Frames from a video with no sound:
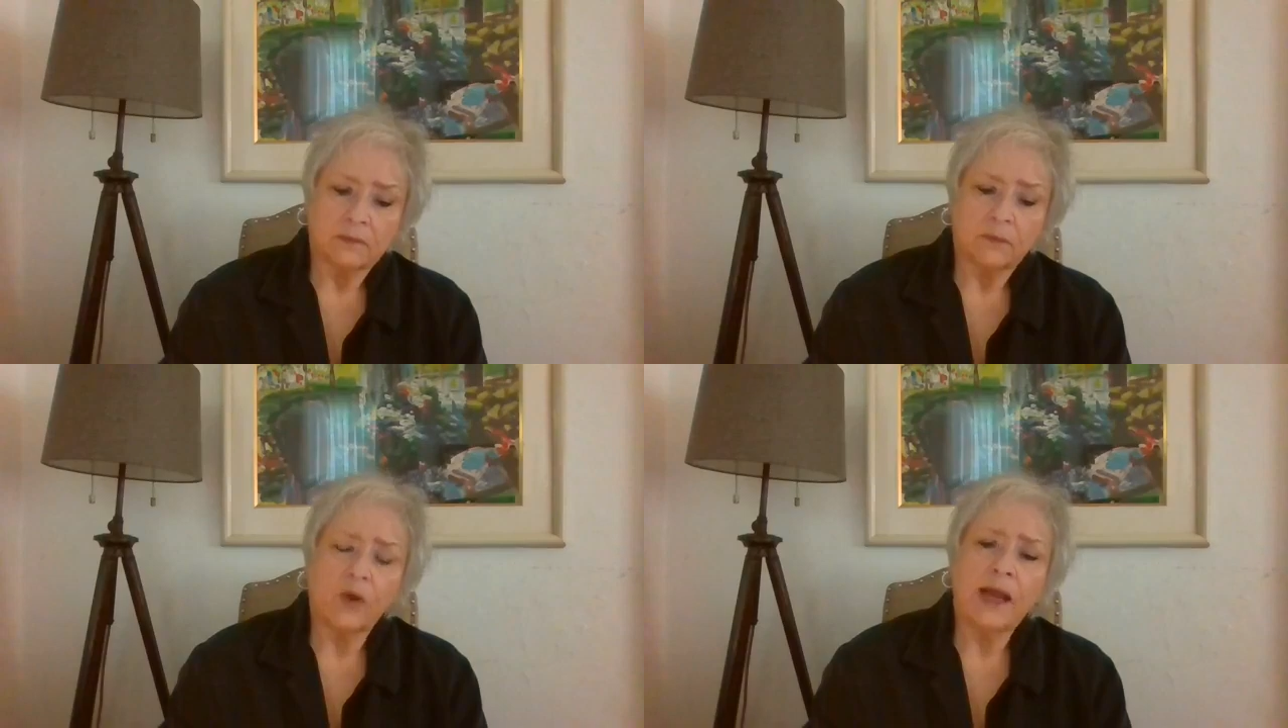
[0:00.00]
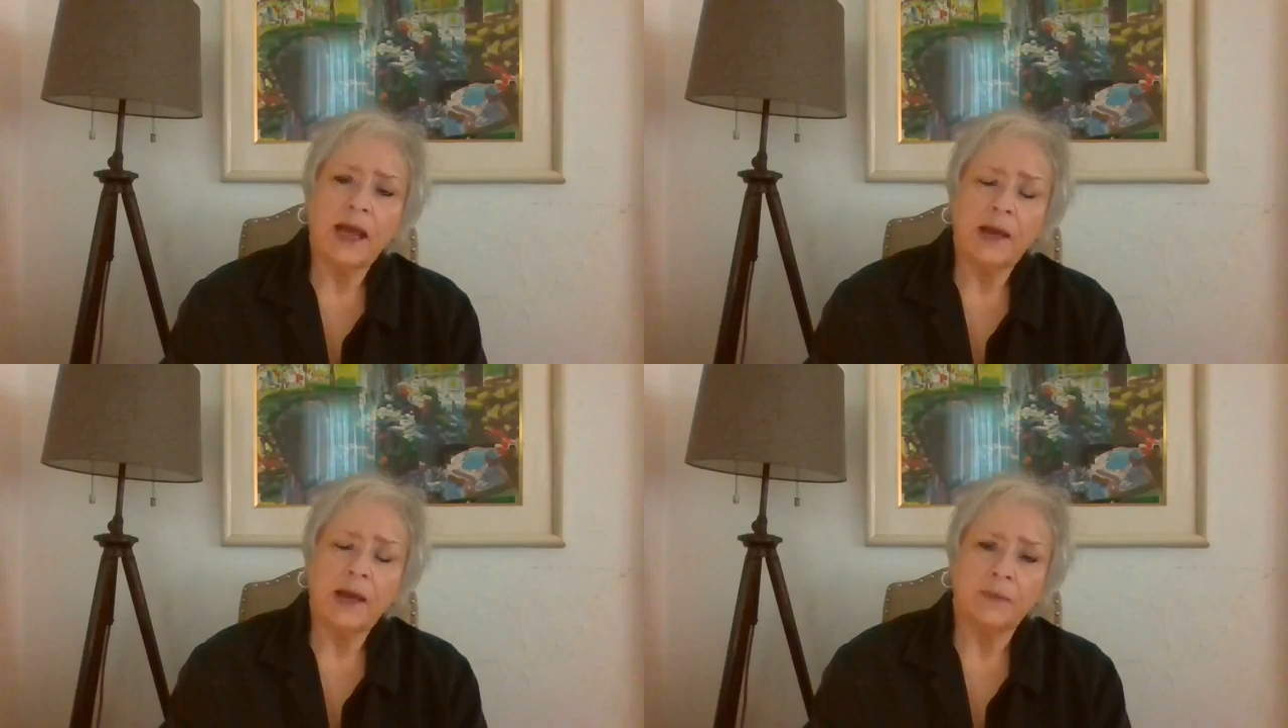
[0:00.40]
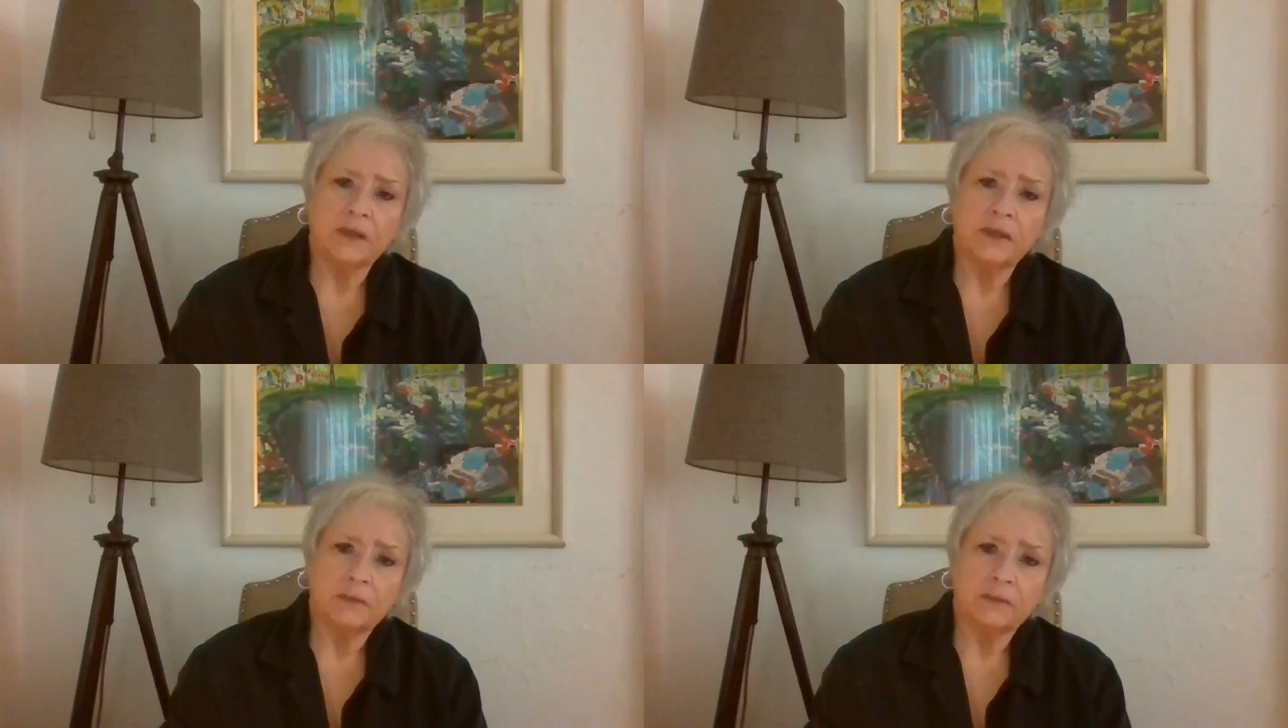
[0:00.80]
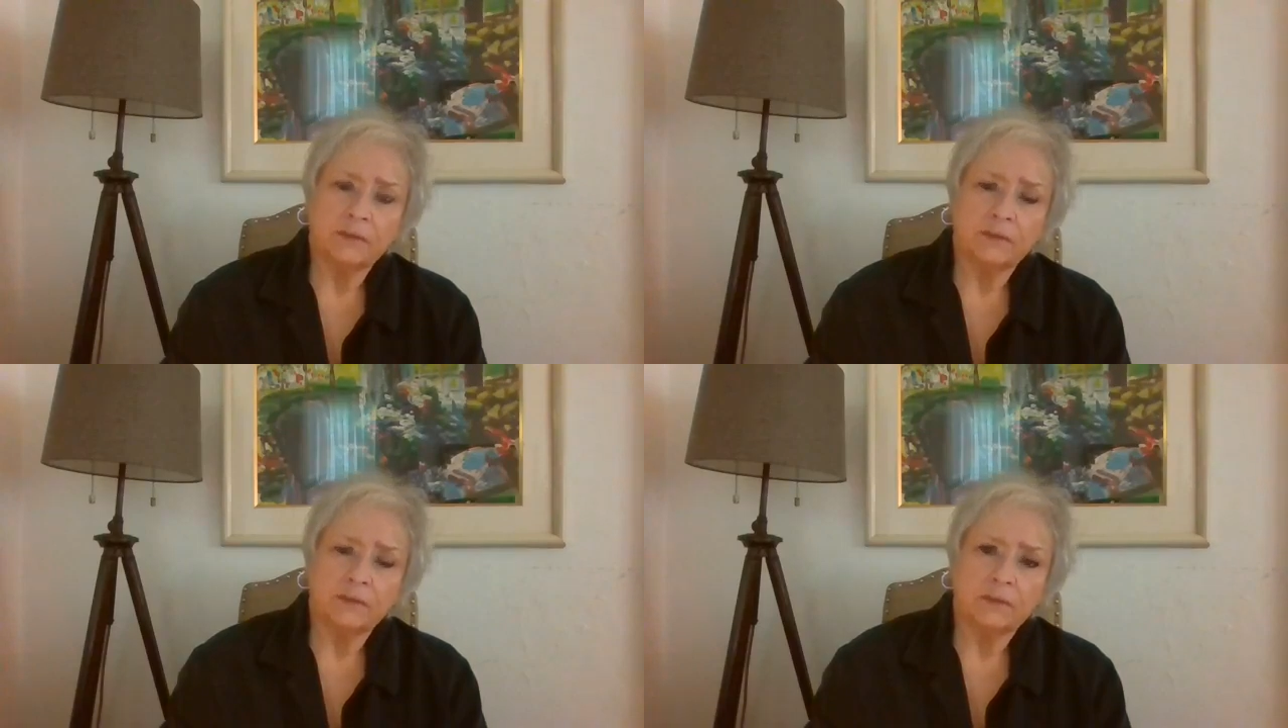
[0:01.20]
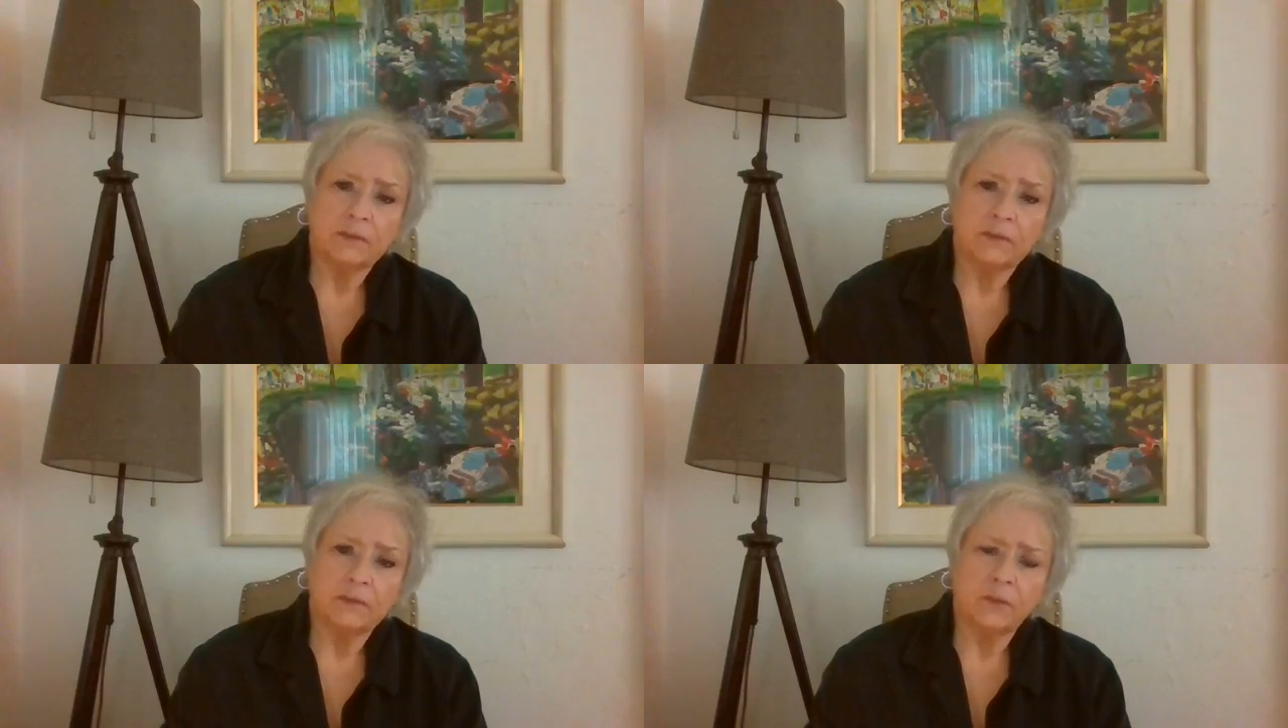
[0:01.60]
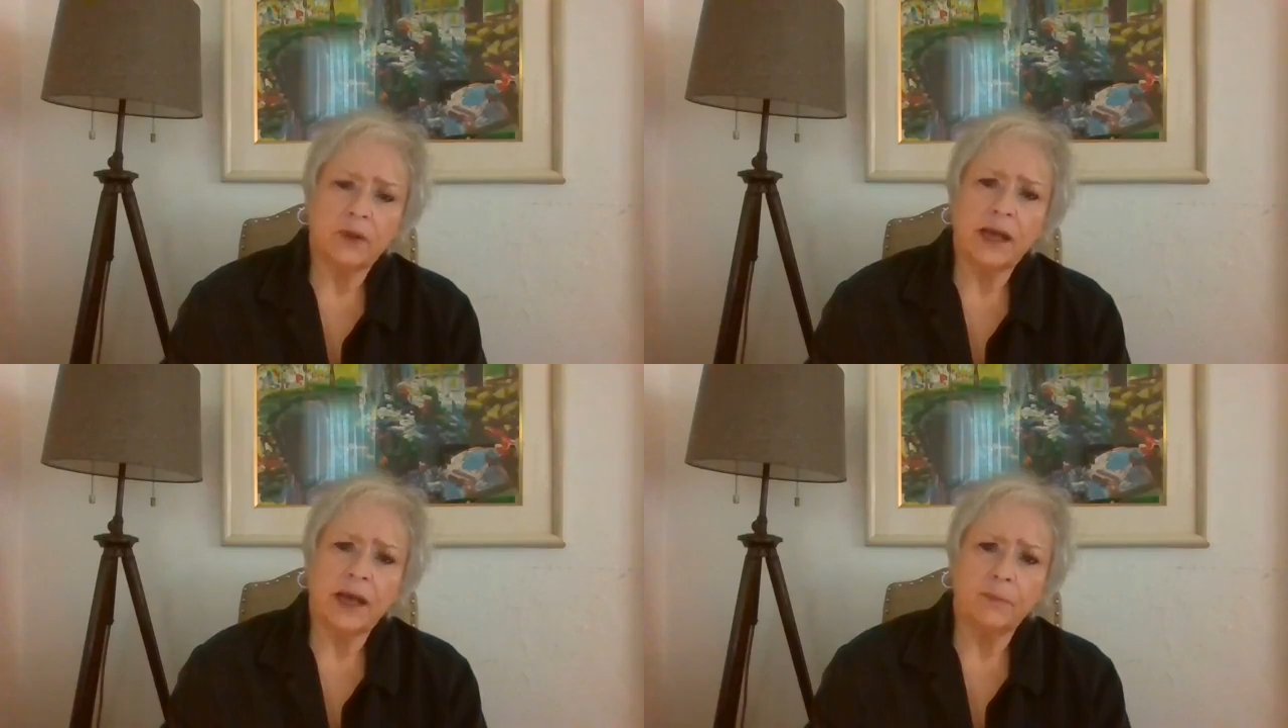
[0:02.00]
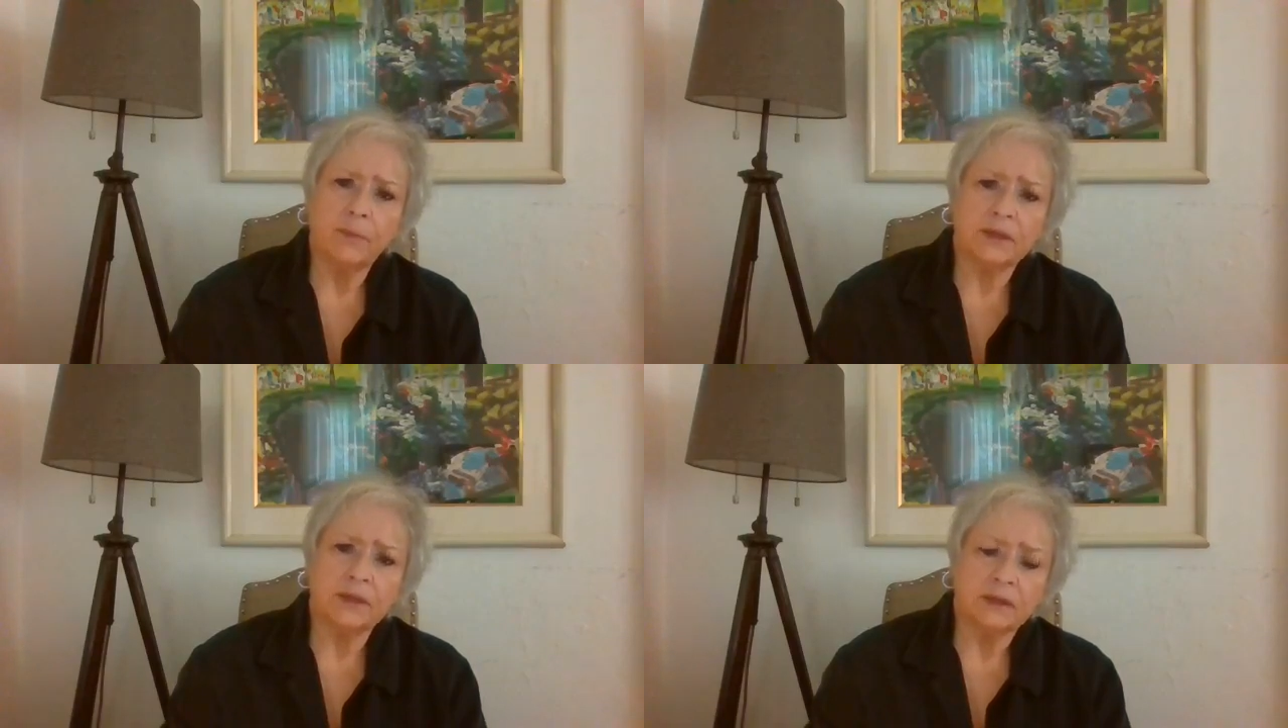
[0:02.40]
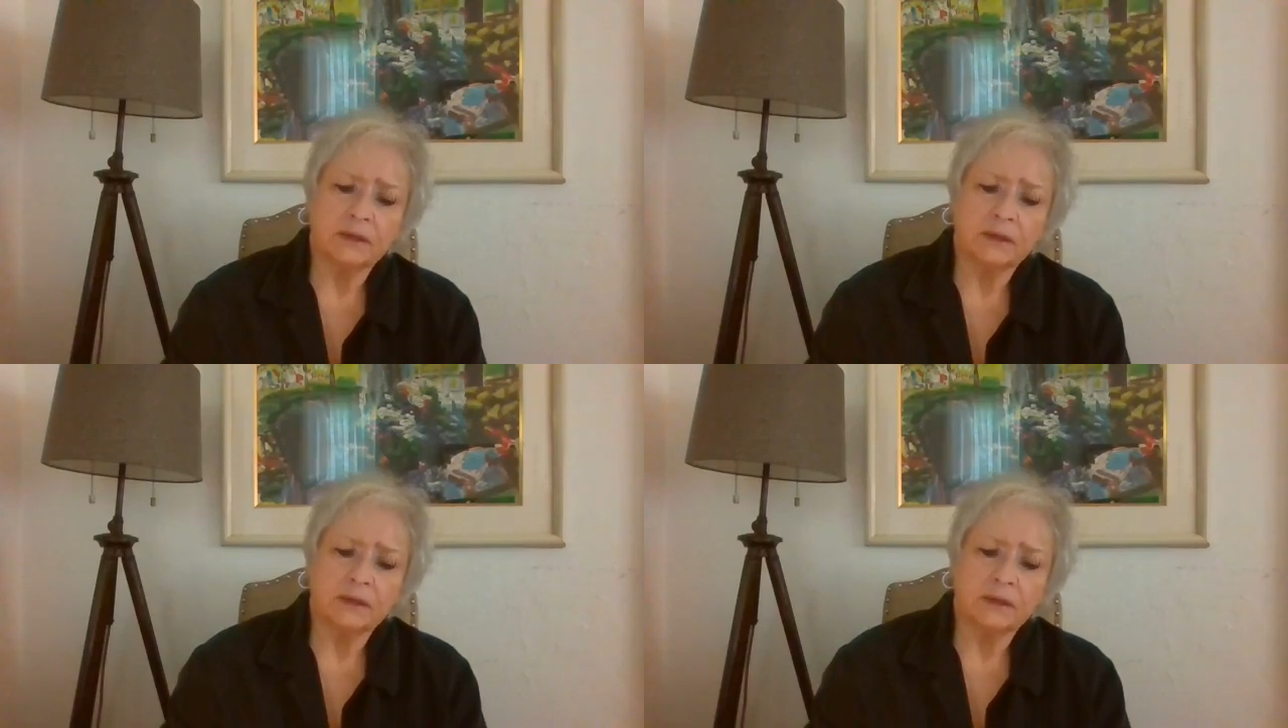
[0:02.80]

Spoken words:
What happened? What happened?